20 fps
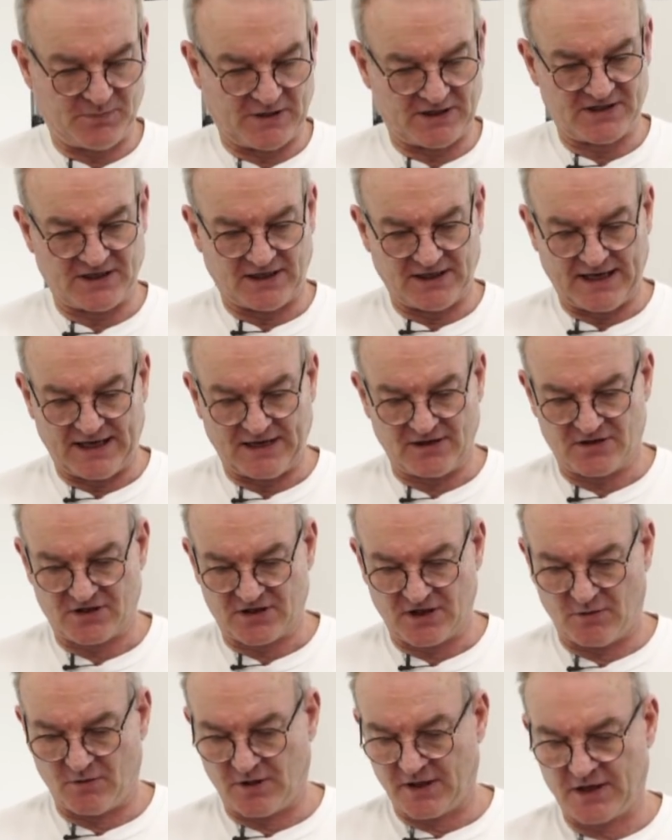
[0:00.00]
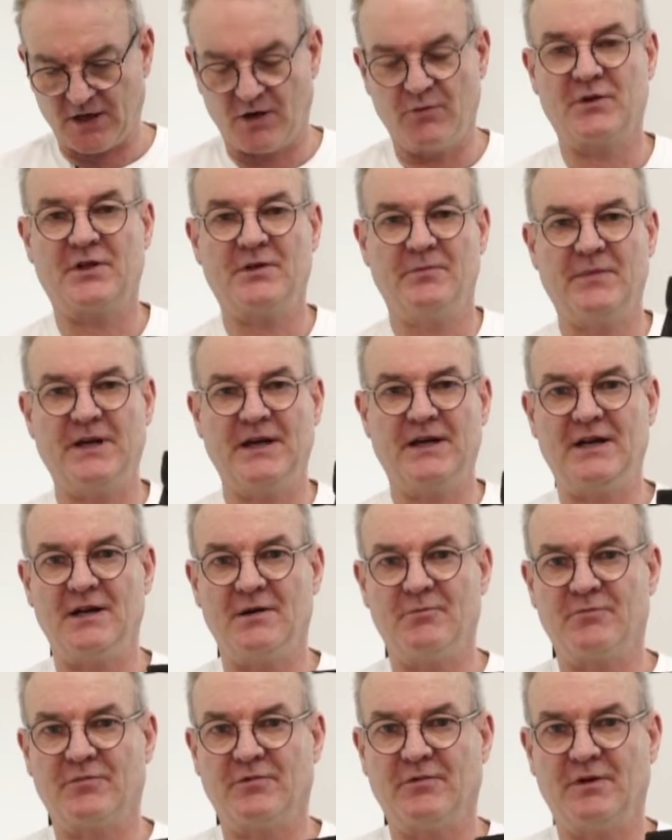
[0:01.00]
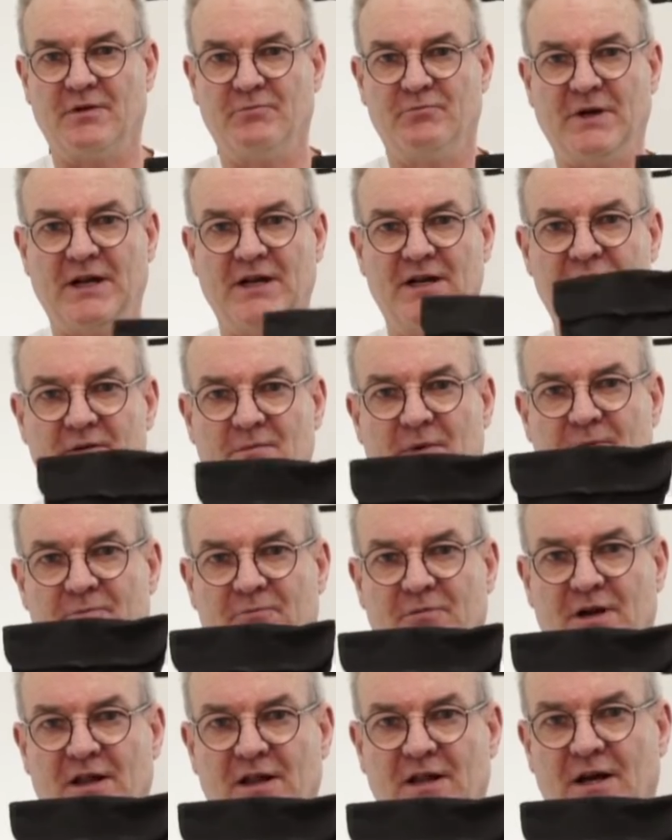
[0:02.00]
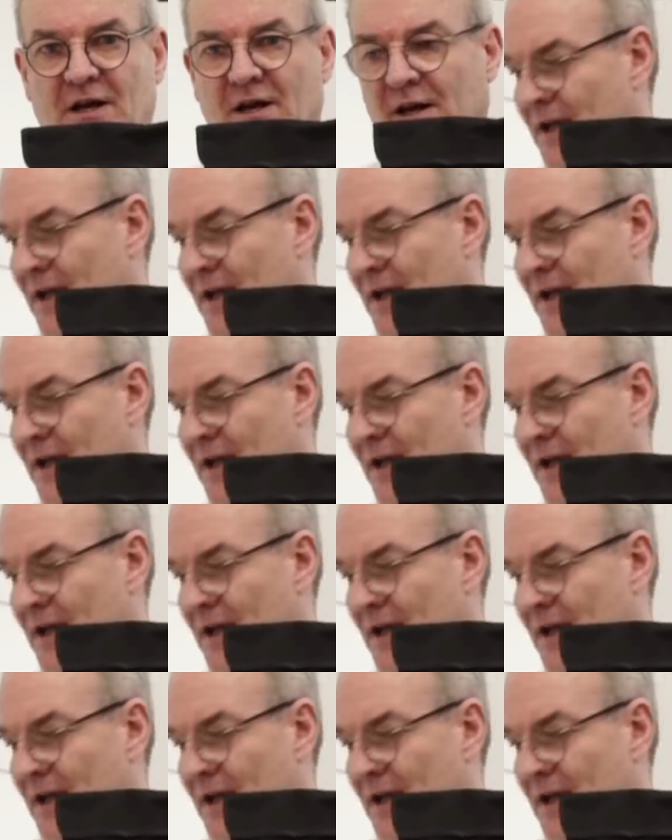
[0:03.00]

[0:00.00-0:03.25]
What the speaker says: because of length. So I go with the medium umbrella,